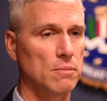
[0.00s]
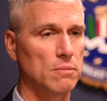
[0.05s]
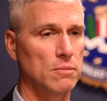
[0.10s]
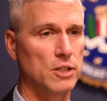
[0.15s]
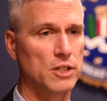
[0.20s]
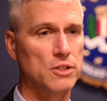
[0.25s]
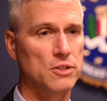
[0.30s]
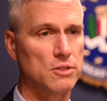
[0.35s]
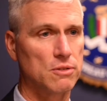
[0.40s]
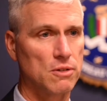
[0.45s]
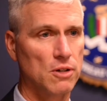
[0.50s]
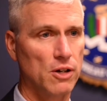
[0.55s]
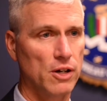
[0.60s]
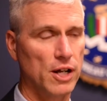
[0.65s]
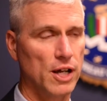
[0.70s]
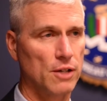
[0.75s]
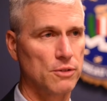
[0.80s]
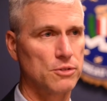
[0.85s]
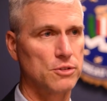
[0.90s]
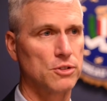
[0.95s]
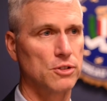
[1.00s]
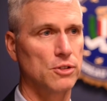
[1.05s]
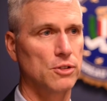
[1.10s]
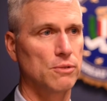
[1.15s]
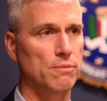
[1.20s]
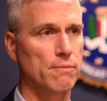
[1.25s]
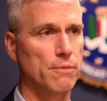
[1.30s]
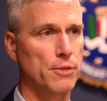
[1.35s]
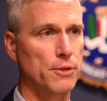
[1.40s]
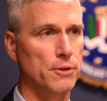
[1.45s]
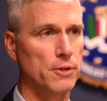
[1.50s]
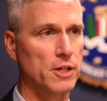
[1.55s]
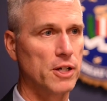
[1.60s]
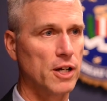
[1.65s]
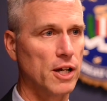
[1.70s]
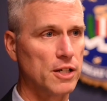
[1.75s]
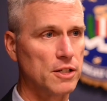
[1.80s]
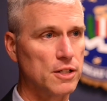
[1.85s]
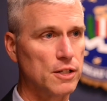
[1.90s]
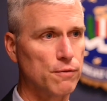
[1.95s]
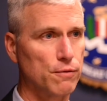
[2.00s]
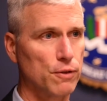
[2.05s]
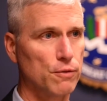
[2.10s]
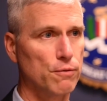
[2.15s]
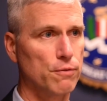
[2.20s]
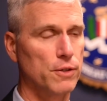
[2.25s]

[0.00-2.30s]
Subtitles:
Leads have gone out to 39 different